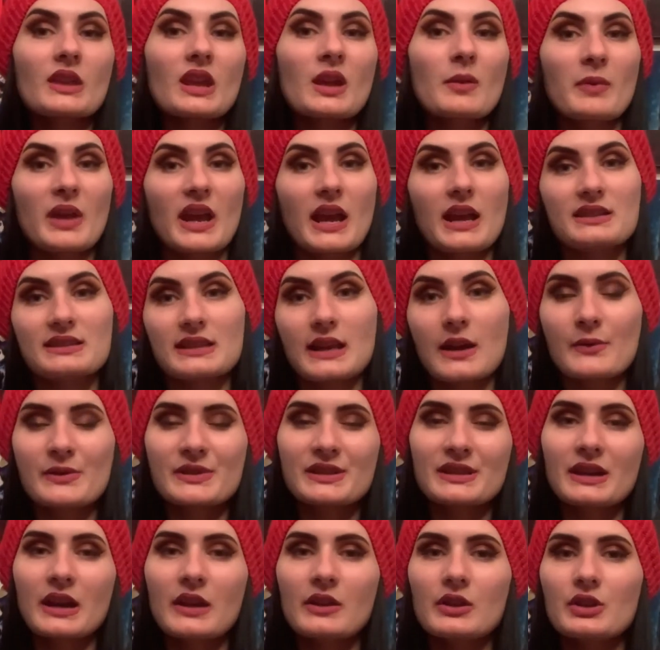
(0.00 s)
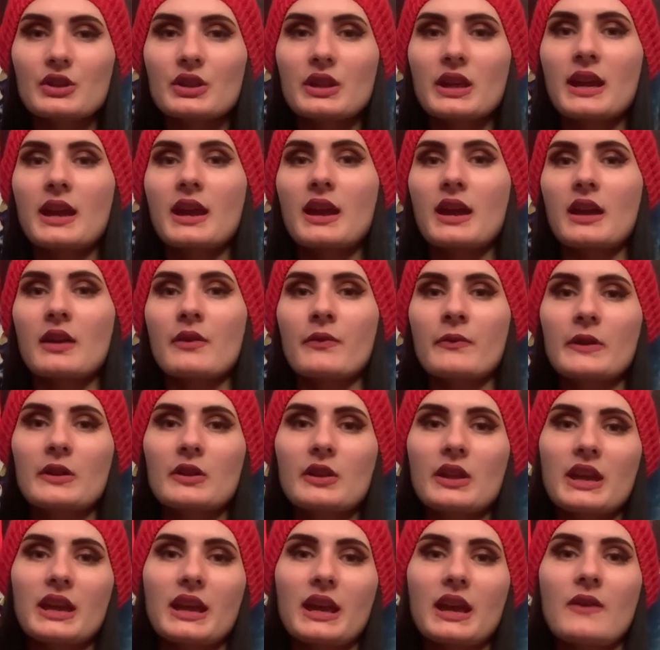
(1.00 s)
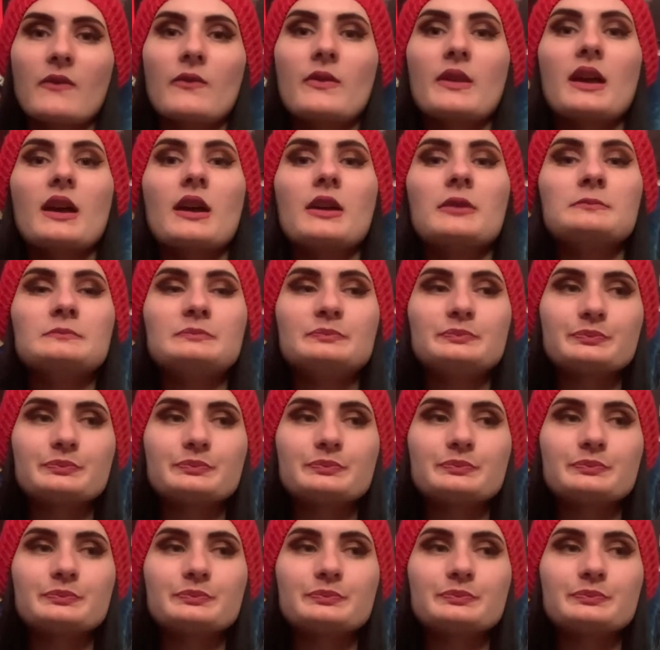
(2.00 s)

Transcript: because that was another thing. I feel like in the